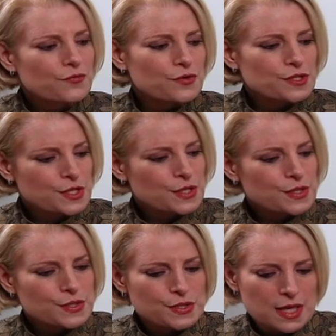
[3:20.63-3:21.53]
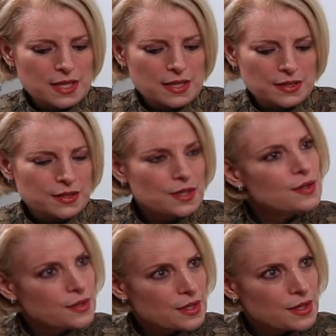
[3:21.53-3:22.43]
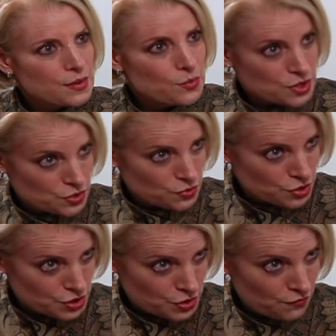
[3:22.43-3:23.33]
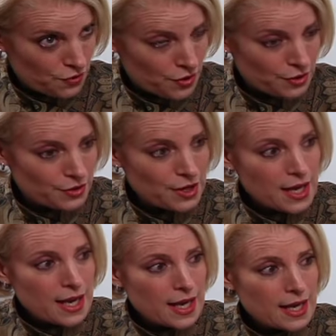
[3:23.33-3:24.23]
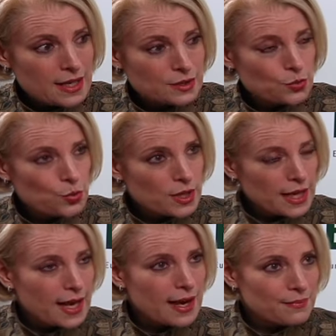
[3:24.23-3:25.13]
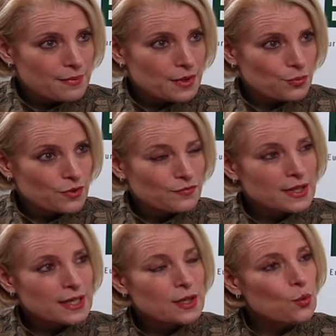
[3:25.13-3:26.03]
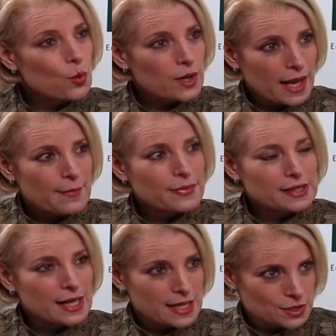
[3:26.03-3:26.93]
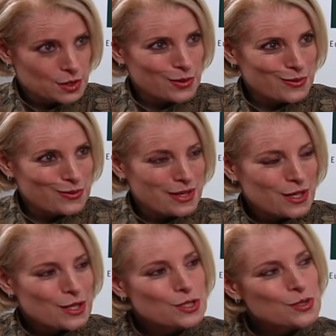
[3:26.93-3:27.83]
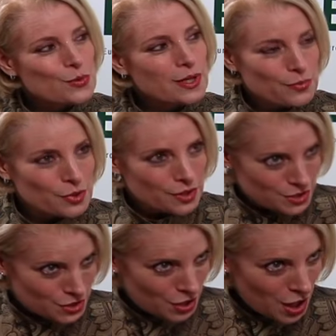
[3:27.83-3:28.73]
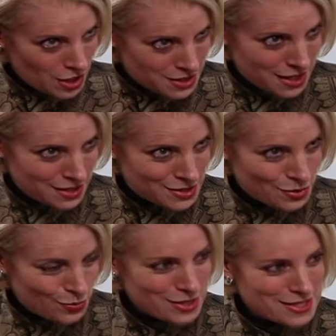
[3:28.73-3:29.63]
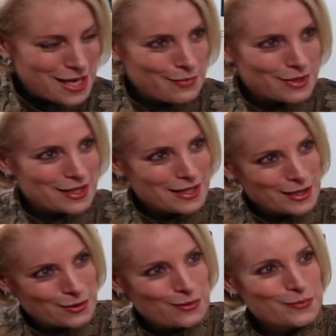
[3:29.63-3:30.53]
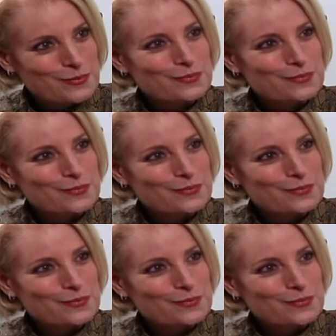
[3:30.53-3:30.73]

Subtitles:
differences in the research so far and recap briefly what happened at ASCO so we can put it into context to what's happening here.